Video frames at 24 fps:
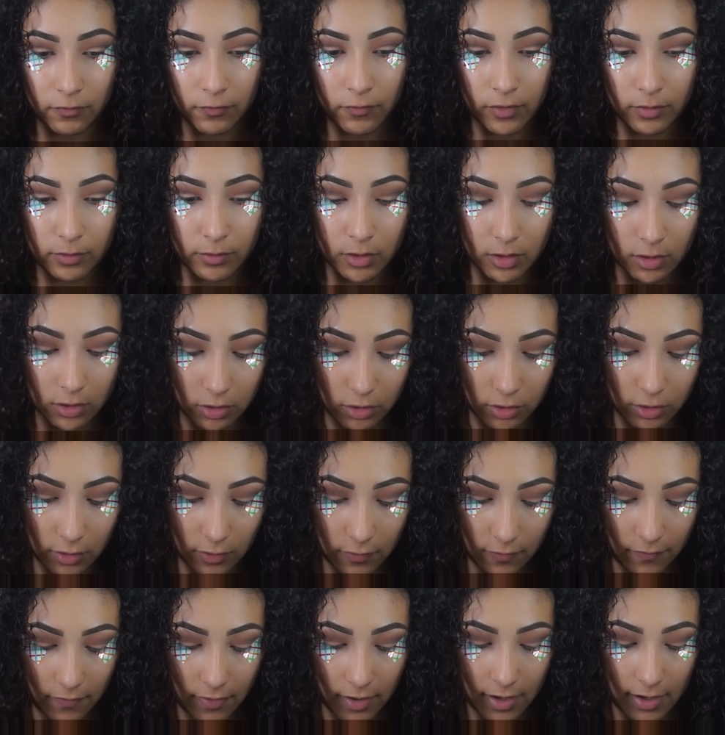from the
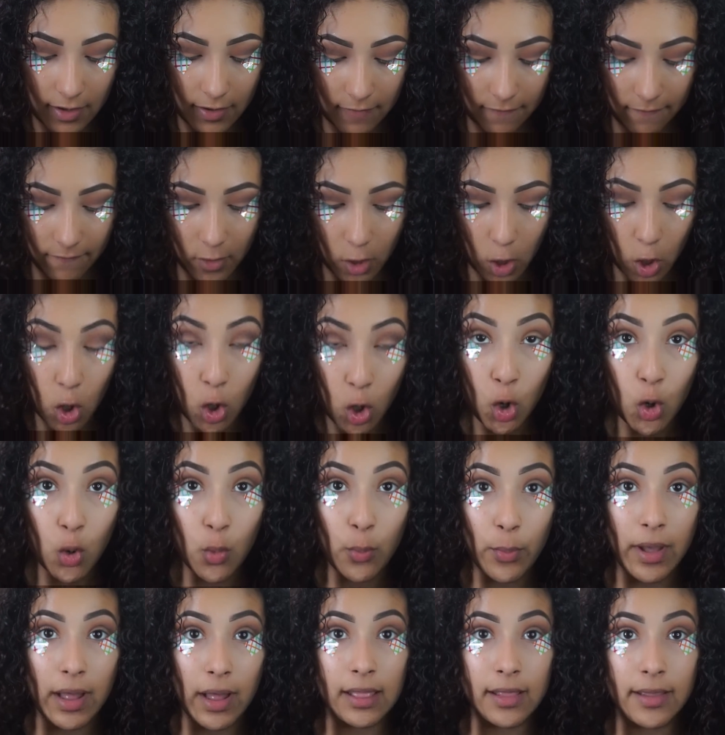
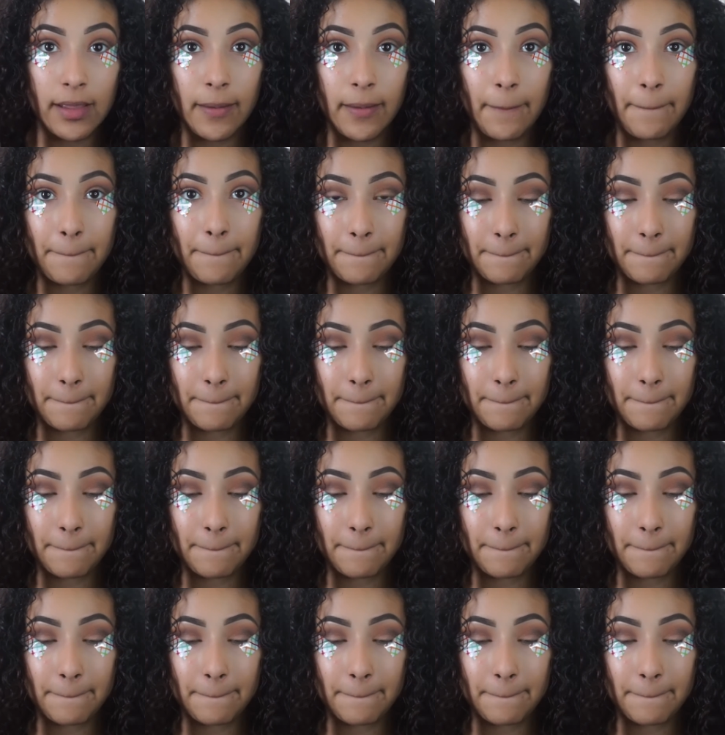35O palette.